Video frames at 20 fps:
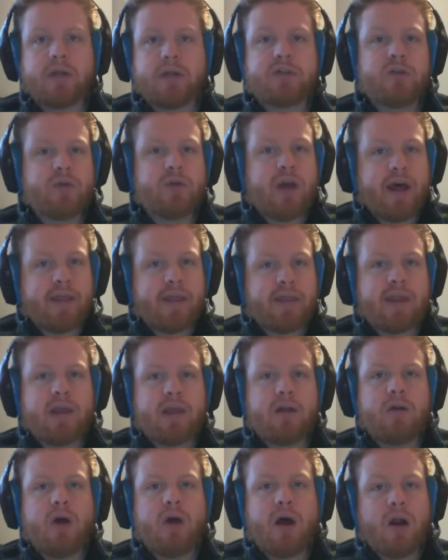So
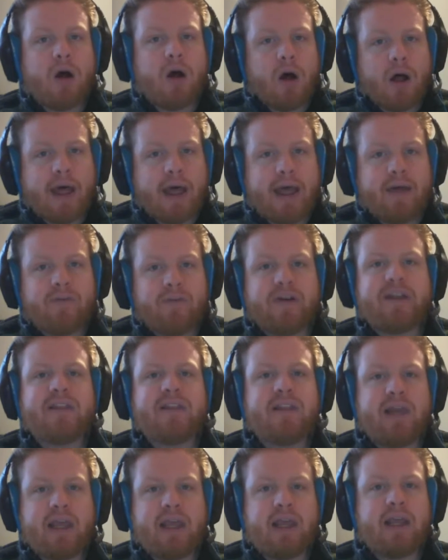not
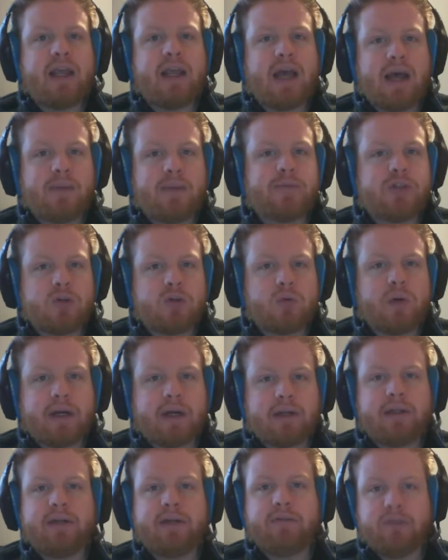everything comes
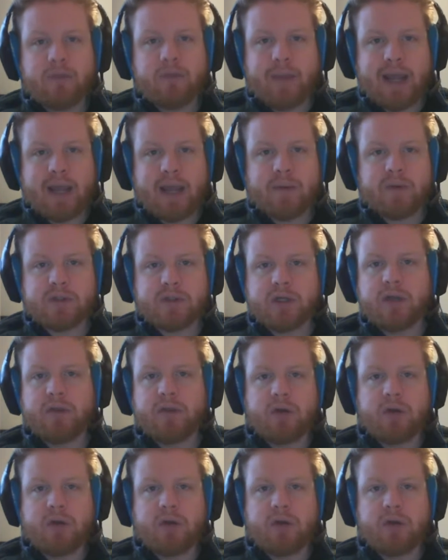directly from Amazon.